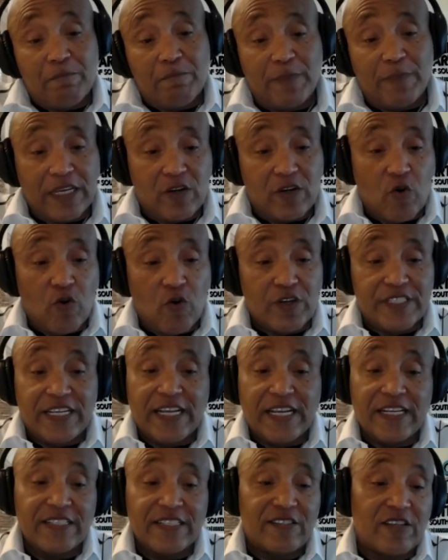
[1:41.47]
big core
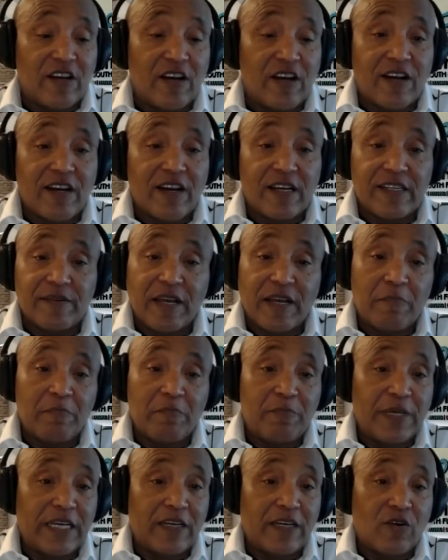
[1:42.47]
tenants are I'm
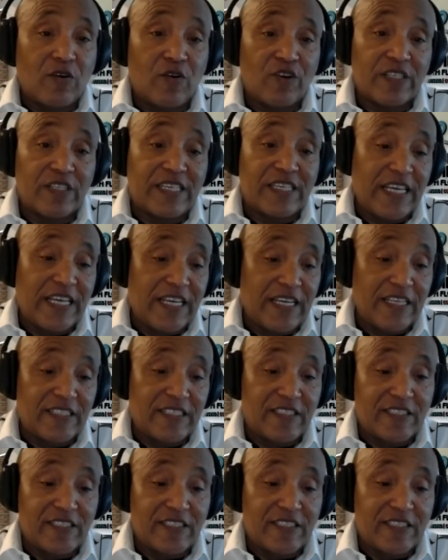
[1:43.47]
big on kids,